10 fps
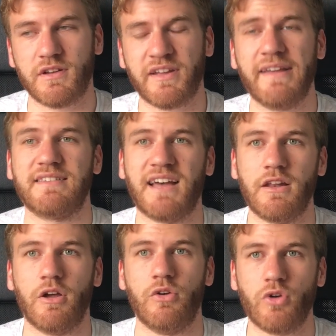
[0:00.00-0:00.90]
takes that
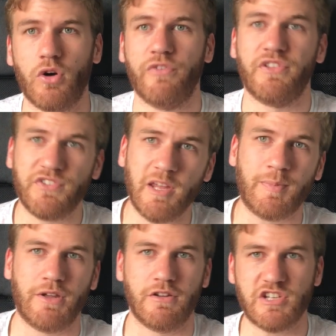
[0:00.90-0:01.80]
load off the
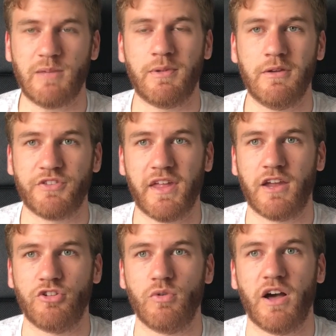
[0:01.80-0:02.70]
CPU and GPU so they
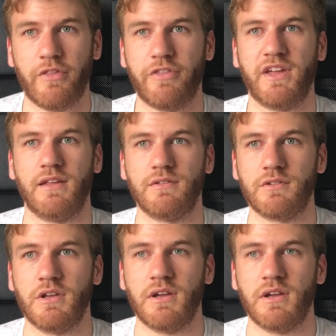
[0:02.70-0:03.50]
can do other things.